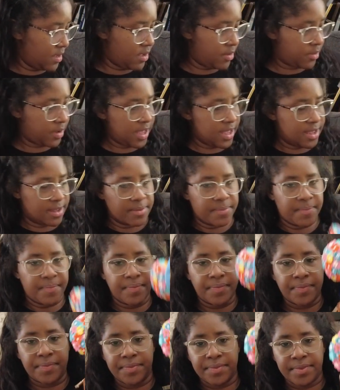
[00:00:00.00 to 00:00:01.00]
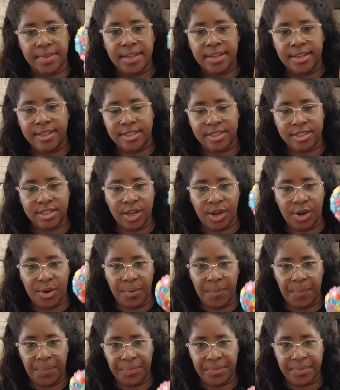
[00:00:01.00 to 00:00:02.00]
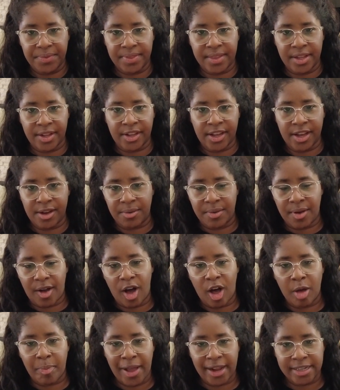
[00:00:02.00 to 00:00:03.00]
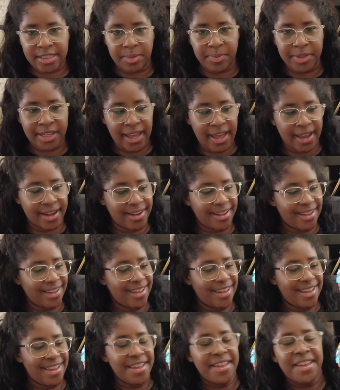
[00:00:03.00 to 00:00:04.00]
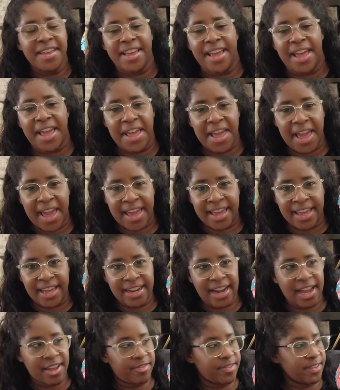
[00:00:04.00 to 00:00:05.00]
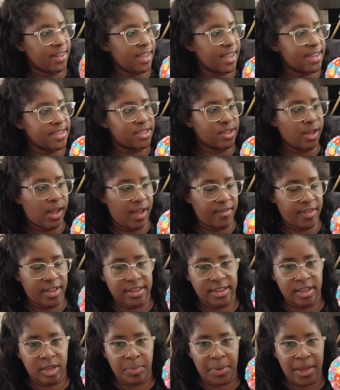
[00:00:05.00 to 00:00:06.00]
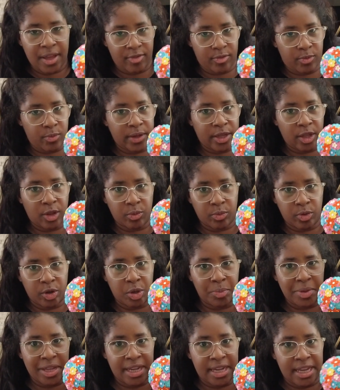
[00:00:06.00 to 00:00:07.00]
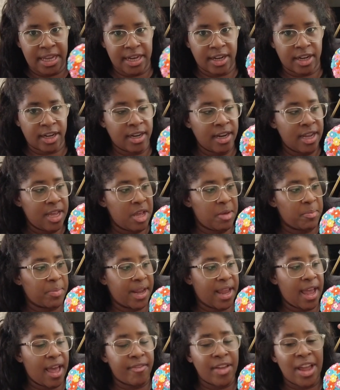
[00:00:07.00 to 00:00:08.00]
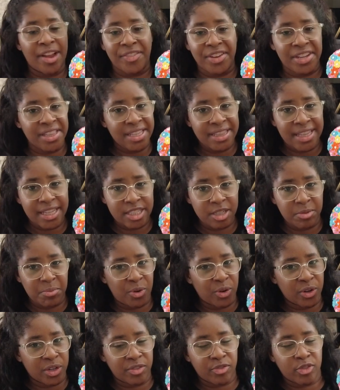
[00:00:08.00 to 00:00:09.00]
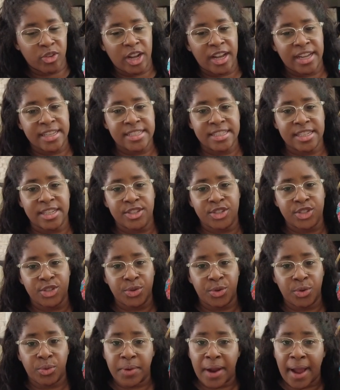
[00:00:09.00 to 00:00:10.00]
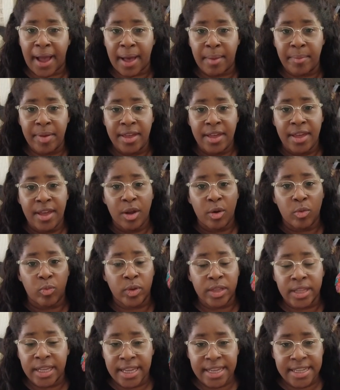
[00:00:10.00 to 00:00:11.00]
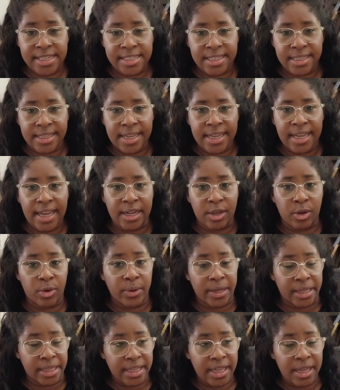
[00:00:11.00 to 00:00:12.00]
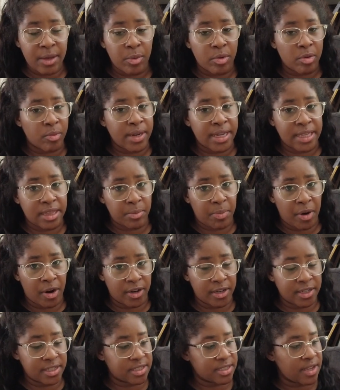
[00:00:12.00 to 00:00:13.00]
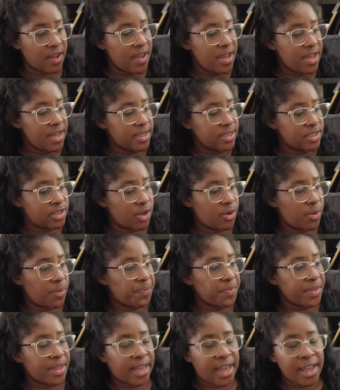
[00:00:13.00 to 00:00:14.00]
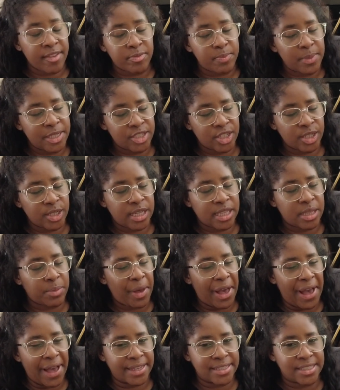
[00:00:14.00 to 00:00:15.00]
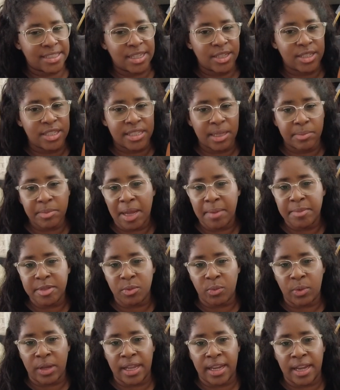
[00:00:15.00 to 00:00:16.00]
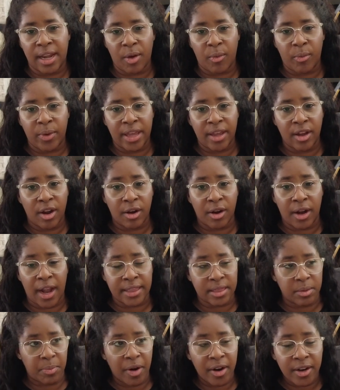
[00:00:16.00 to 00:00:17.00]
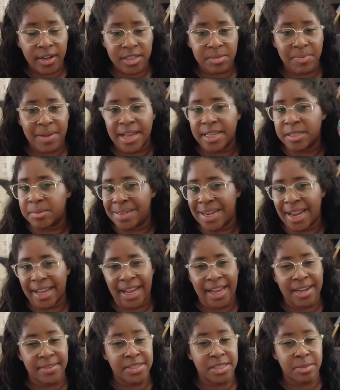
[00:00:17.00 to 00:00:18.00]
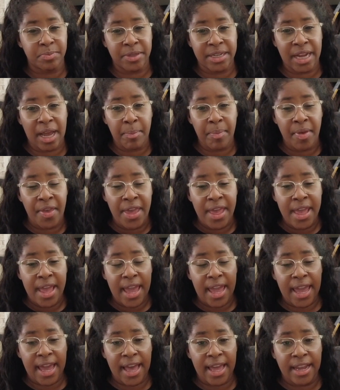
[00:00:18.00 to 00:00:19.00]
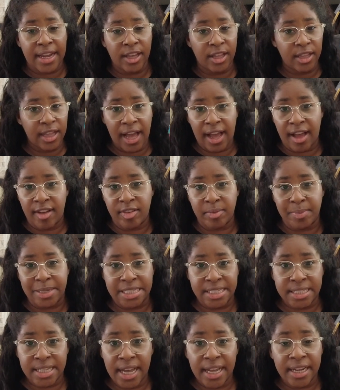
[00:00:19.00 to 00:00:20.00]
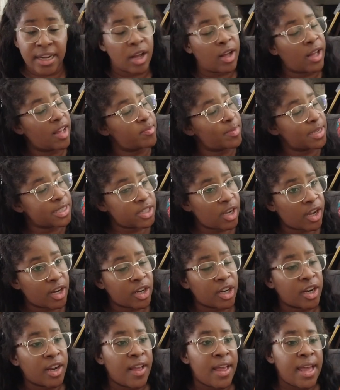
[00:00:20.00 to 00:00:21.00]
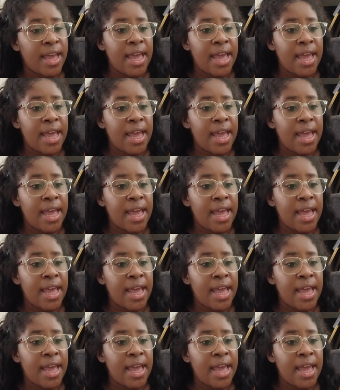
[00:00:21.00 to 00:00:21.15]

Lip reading: Okay, so there you go, all packed up again. And I feel like I still have a little bit of wiggle room in here, but I have everything that's important for us to grab really easily and quickly when we're in the parks. So like I've mentioned in the past, sometimes when we are at the parks, my husband and I kind of split up, and he'll have my son, I'll have my daughter.